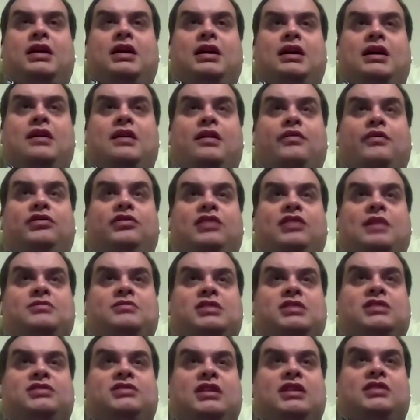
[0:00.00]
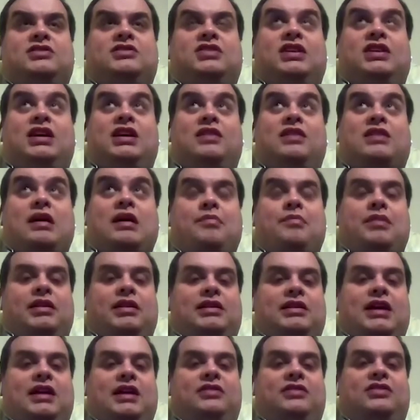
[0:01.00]
Obviously, MGZT came a bit
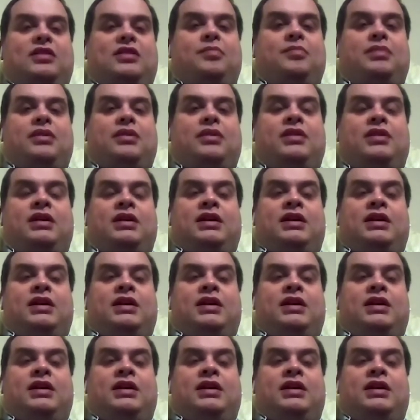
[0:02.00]
later, but